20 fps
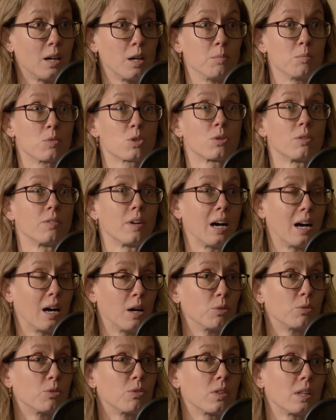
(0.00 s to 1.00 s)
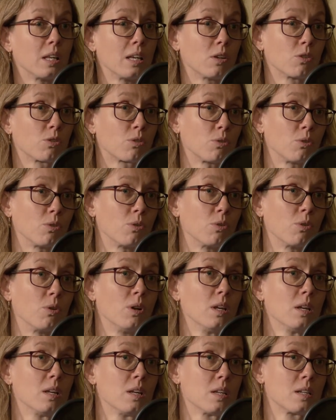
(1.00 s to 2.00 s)
sort of how to think through
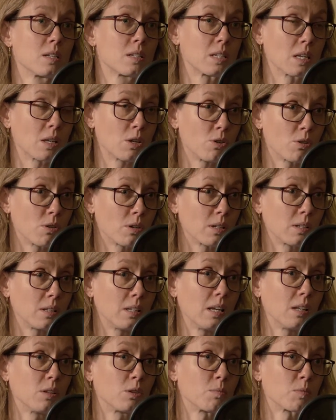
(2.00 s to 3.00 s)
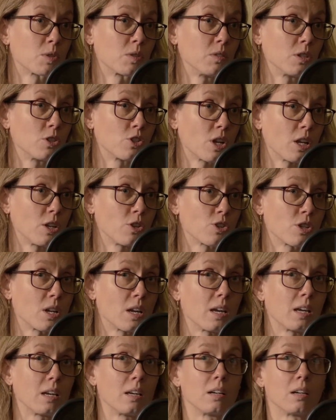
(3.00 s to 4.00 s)
security in terms of the
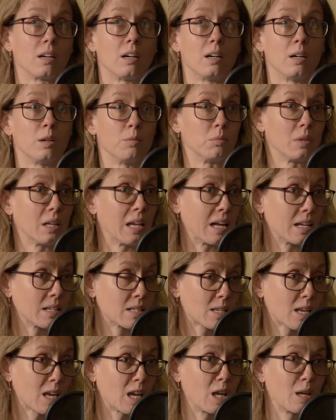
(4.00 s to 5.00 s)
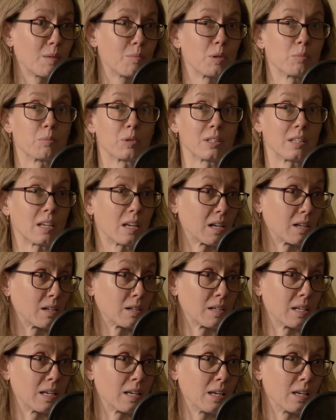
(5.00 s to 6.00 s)
changing landscape, and
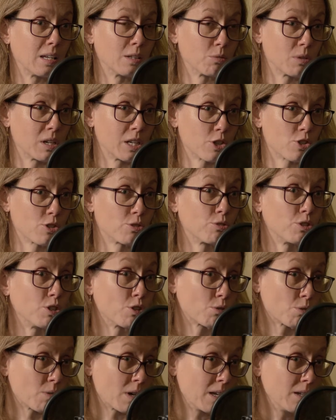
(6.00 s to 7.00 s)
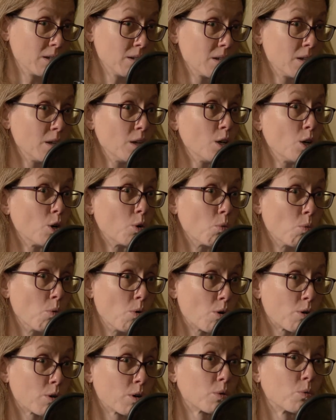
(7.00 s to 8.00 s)
particularly in relation to Ukraine
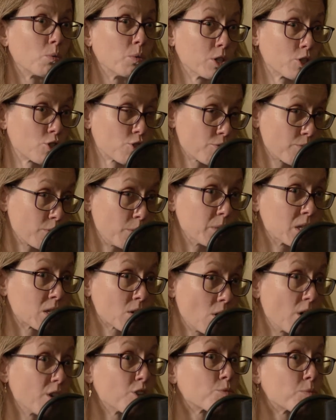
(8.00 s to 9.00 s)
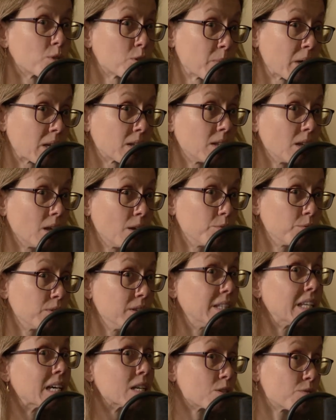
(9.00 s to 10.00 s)
war, which from the Scottish perspective
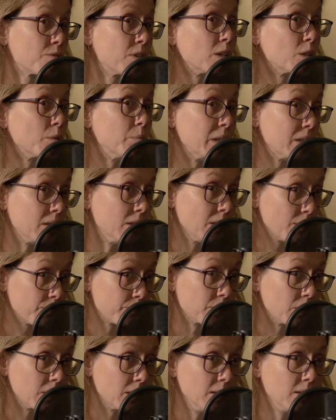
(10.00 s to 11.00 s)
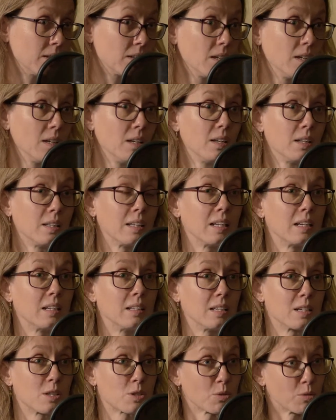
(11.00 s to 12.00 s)
does feel a bit different than it
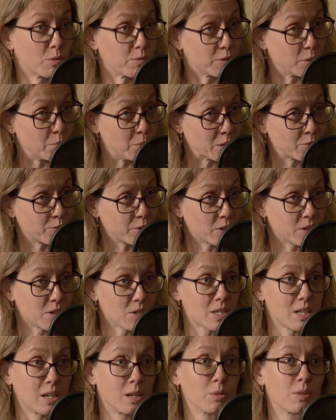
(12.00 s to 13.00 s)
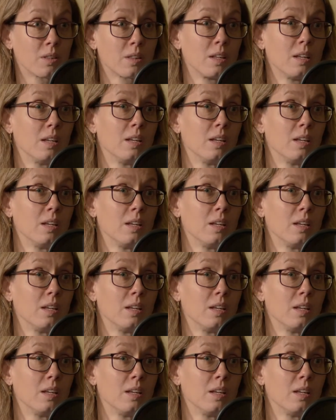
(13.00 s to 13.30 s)
does sort of a bit further south.